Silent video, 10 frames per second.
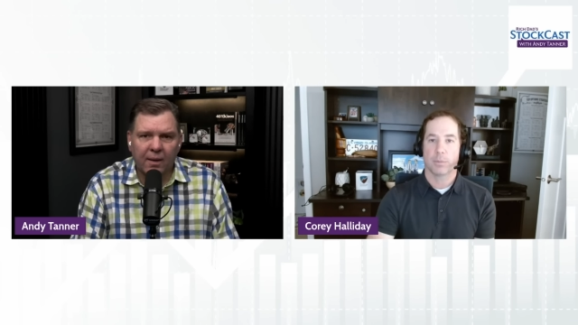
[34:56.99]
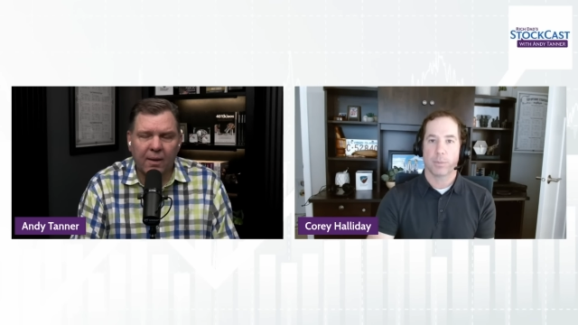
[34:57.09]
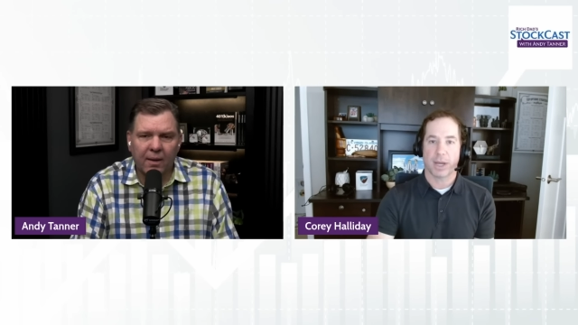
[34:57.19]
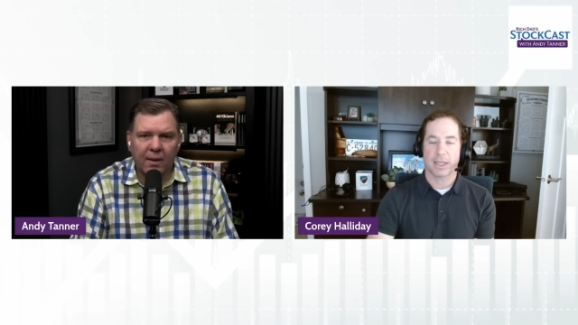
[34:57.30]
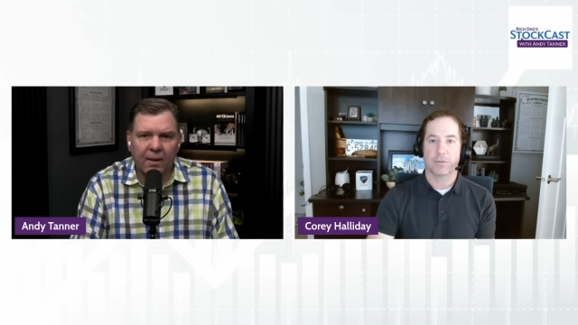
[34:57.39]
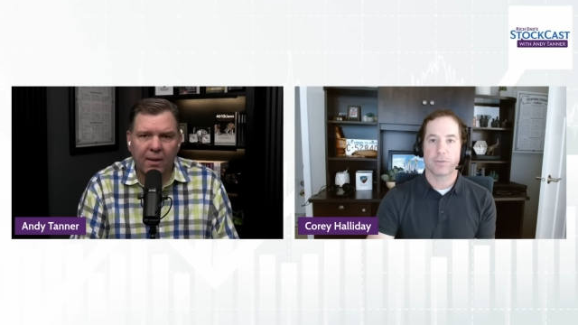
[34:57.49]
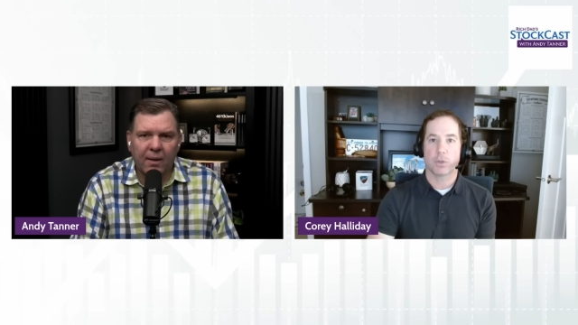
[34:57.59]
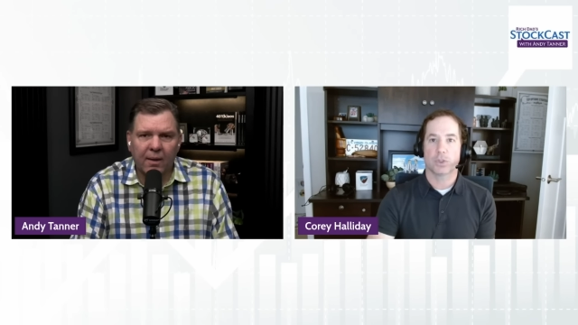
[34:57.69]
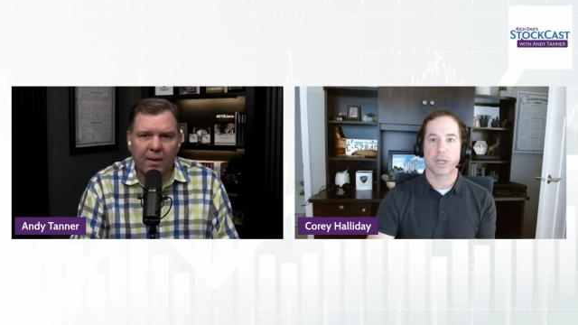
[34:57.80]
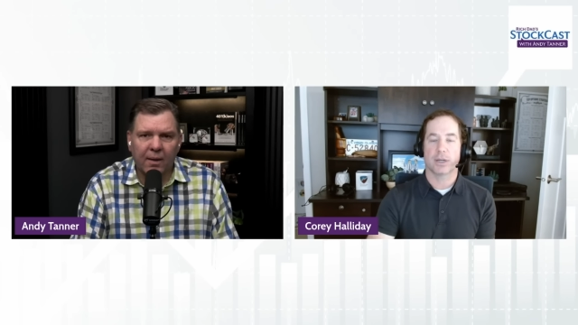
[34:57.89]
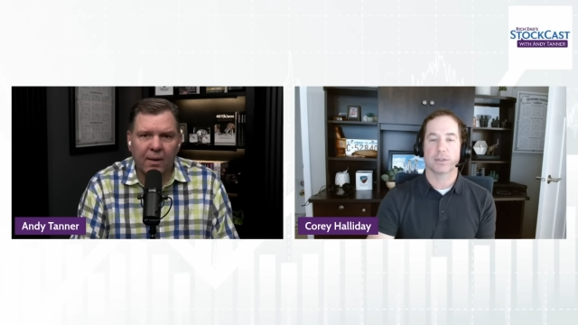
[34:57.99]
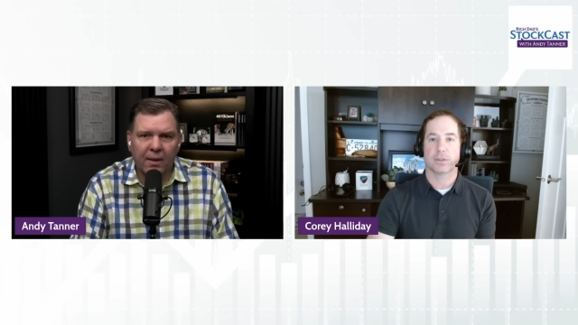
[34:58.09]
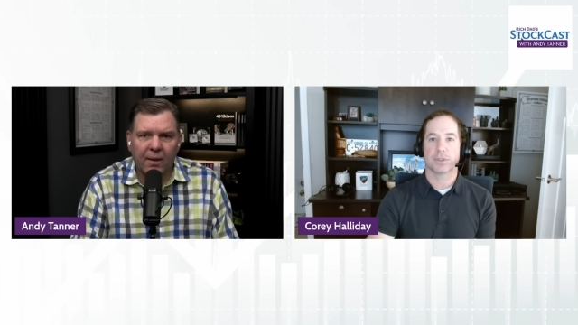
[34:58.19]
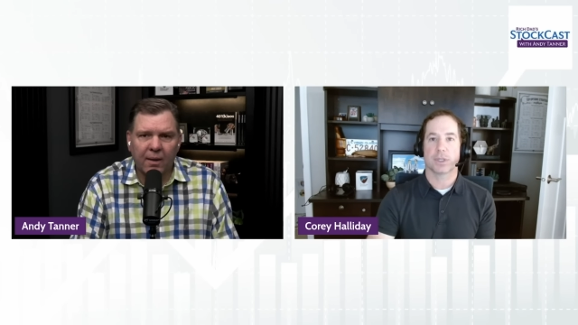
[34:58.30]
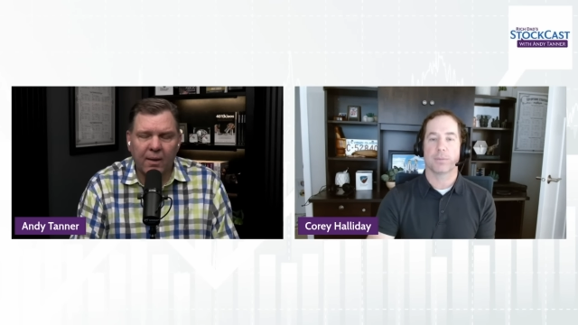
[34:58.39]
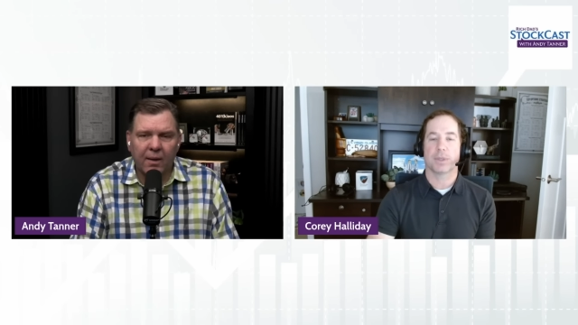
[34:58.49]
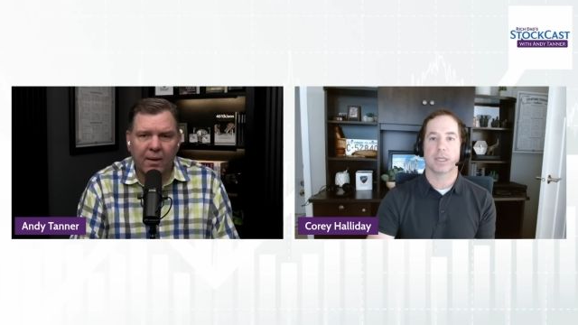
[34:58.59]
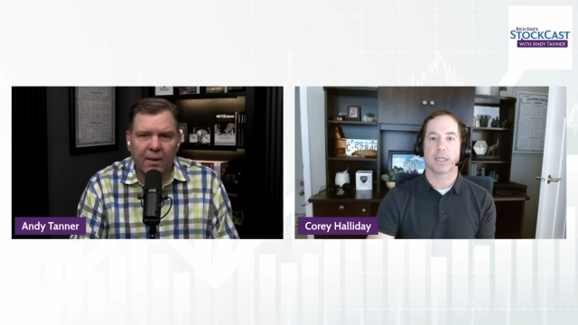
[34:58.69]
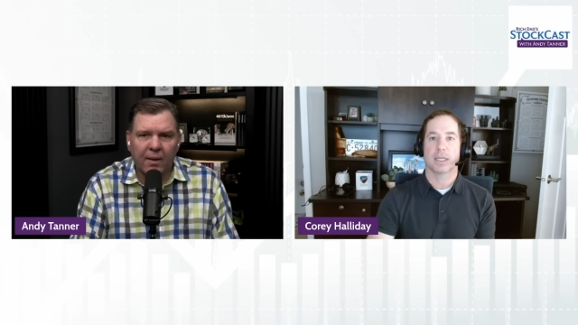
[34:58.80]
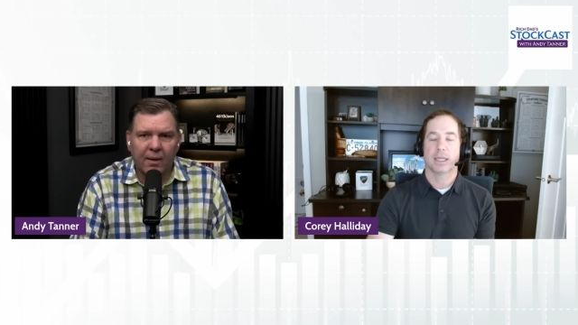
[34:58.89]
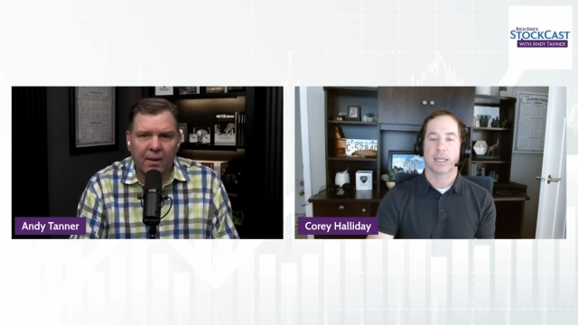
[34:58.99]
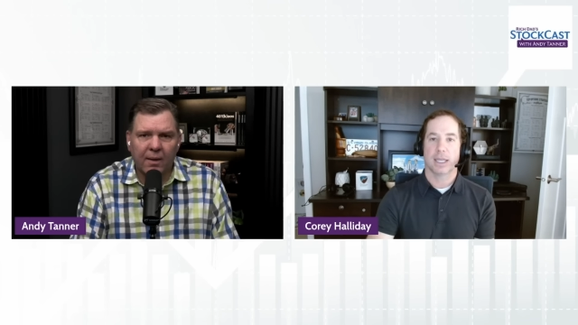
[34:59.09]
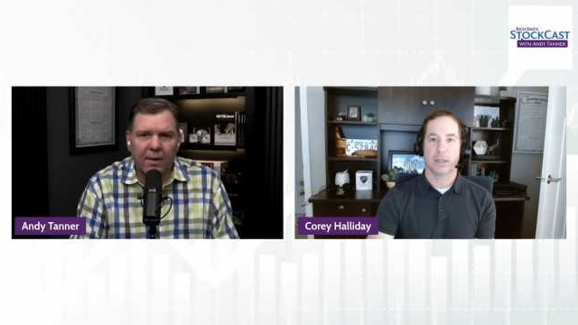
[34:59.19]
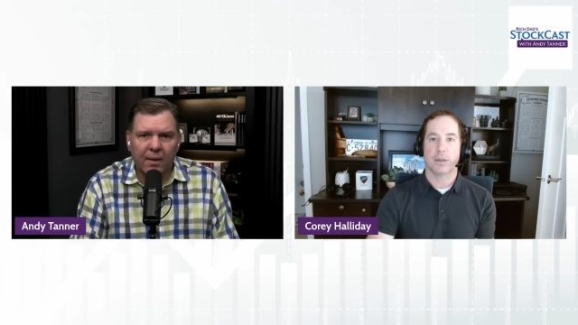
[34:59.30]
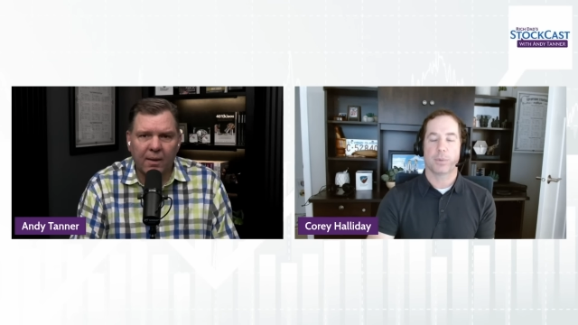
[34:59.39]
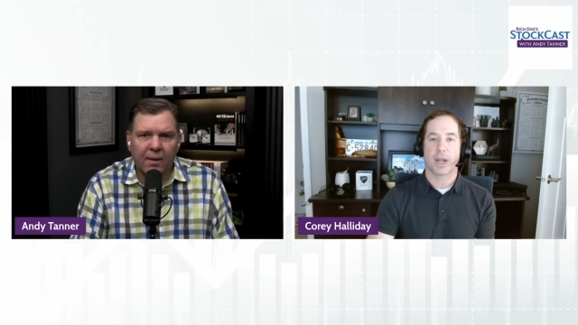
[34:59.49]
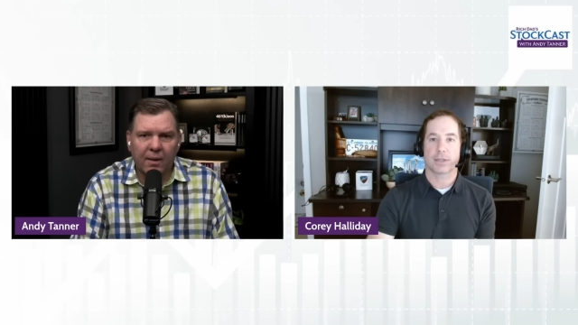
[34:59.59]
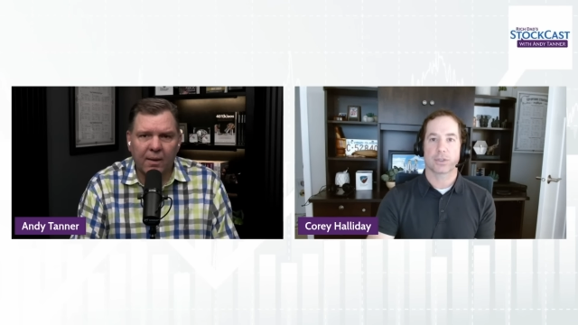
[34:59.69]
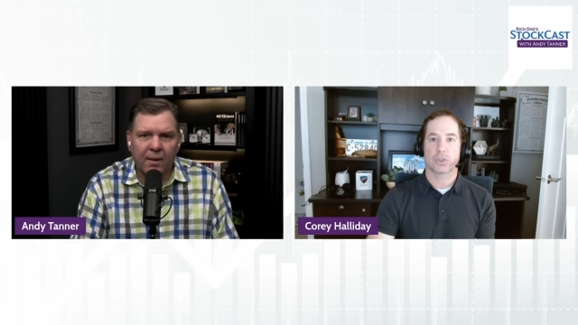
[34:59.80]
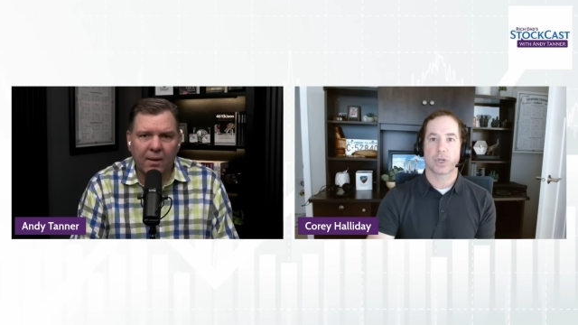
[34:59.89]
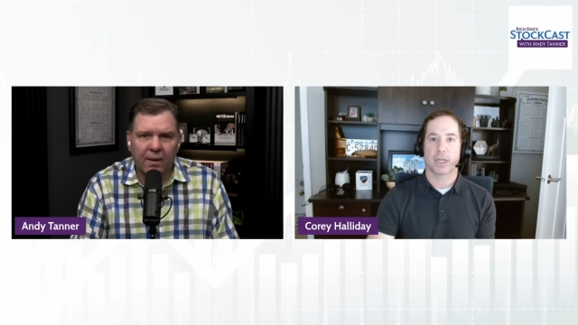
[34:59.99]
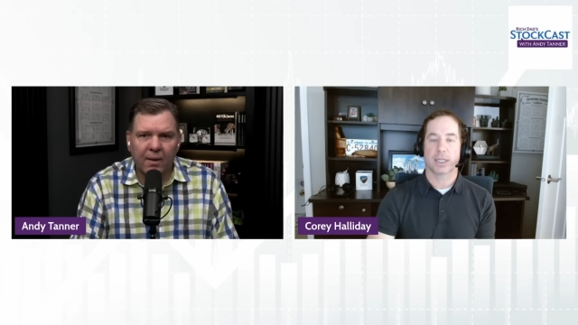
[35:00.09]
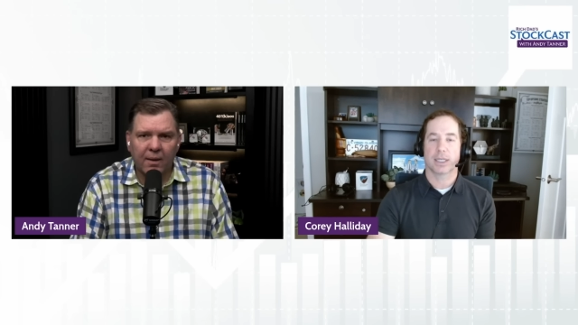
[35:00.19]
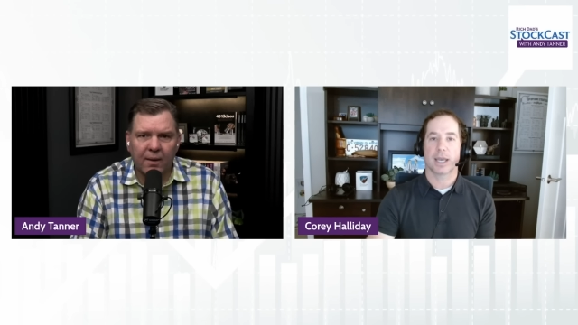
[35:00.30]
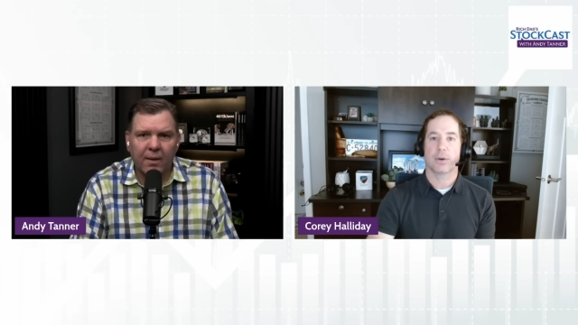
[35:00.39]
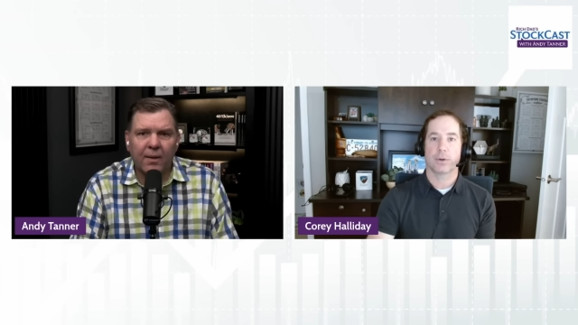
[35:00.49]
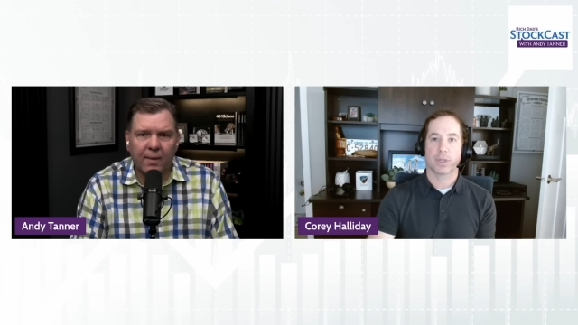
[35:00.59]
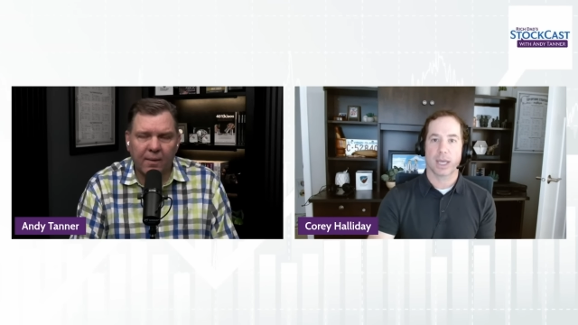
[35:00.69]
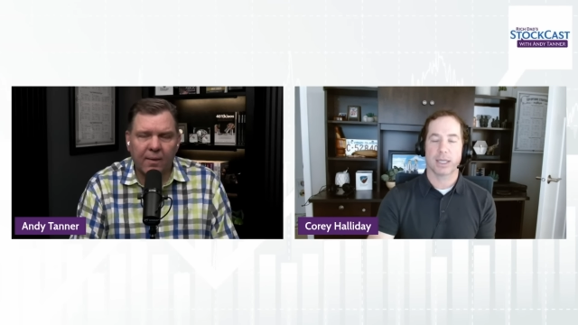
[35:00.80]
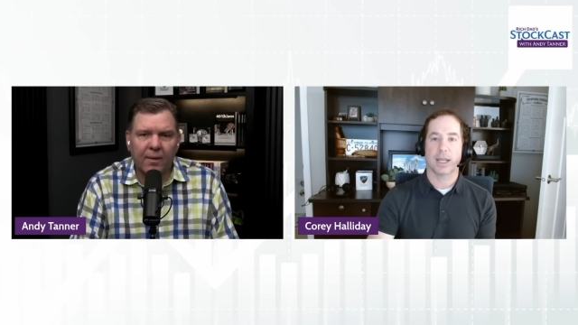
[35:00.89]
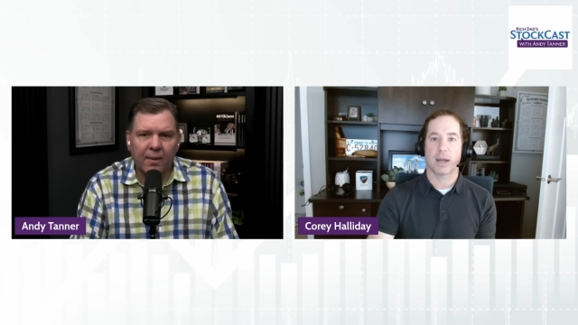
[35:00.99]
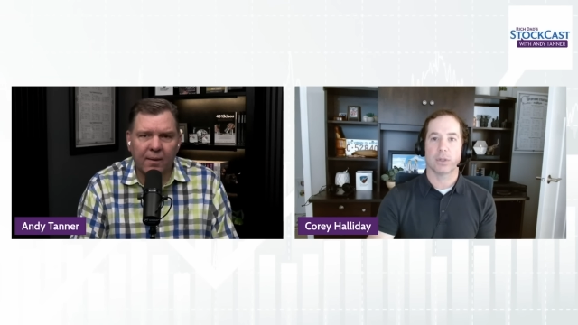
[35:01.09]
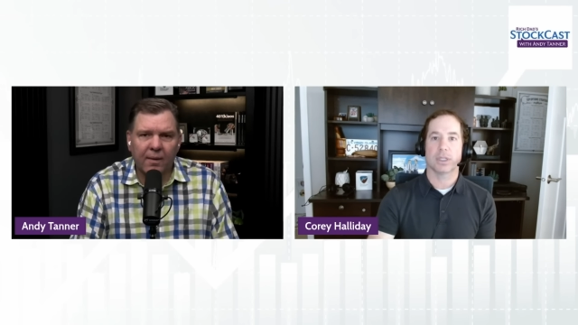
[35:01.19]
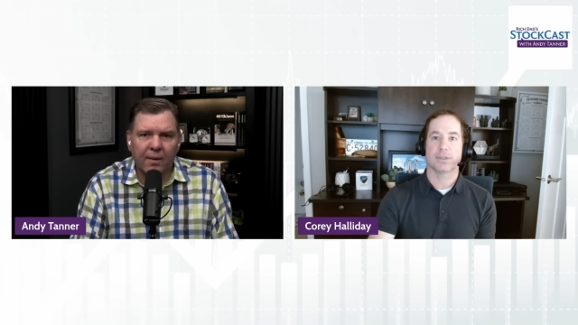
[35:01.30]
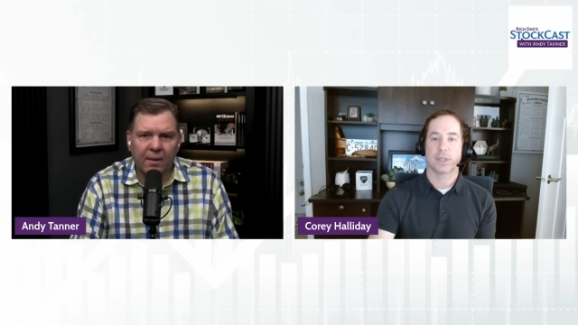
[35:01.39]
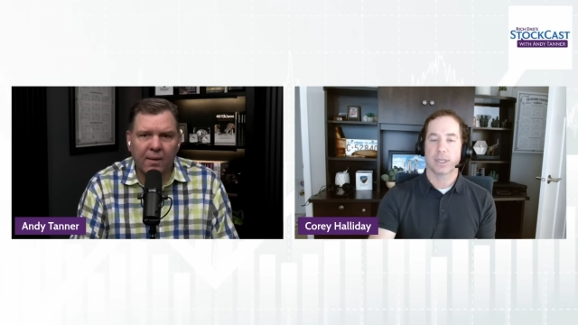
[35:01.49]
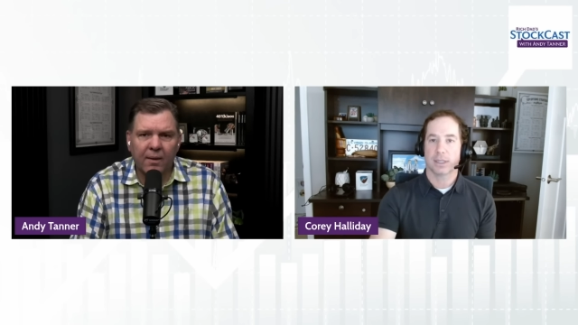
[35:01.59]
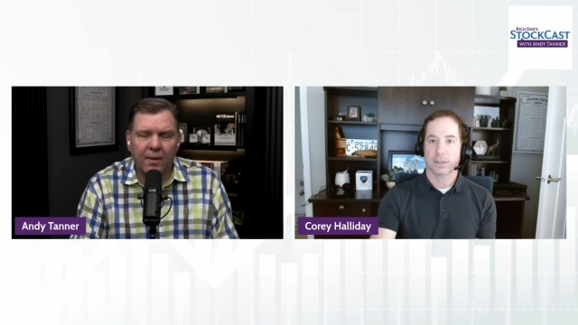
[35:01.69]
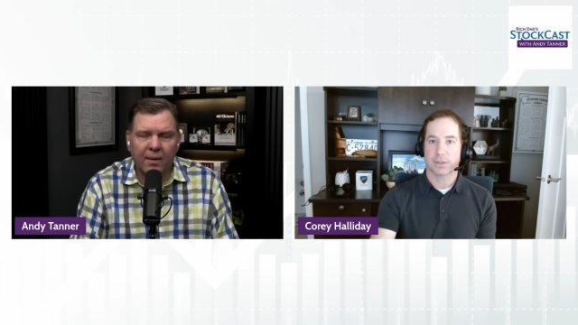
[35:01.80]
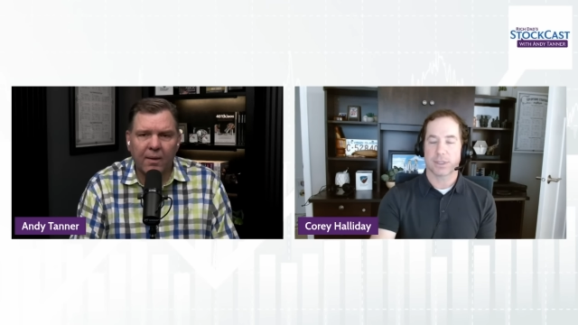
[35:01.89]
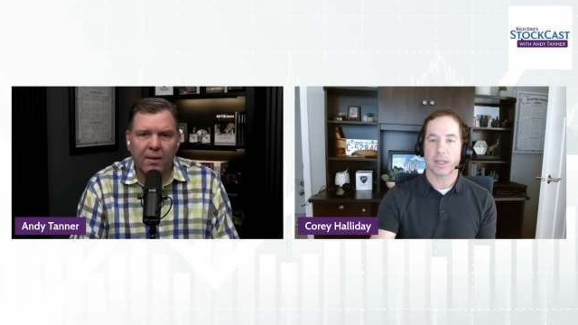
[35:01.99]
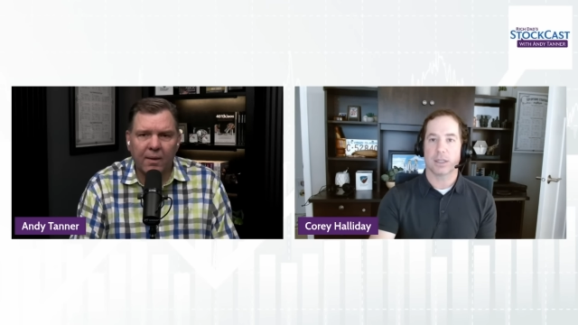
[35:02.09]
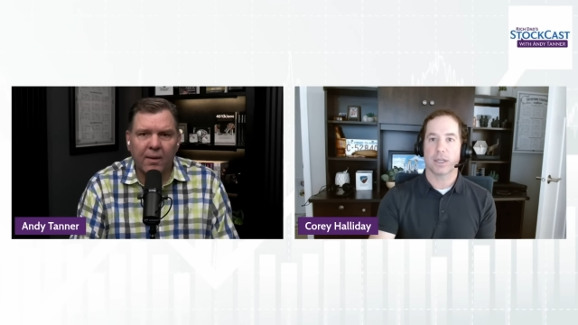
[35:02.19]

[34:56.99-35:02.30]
Speaker 1: buying a few shares of something in the practice trading account okay now let's sell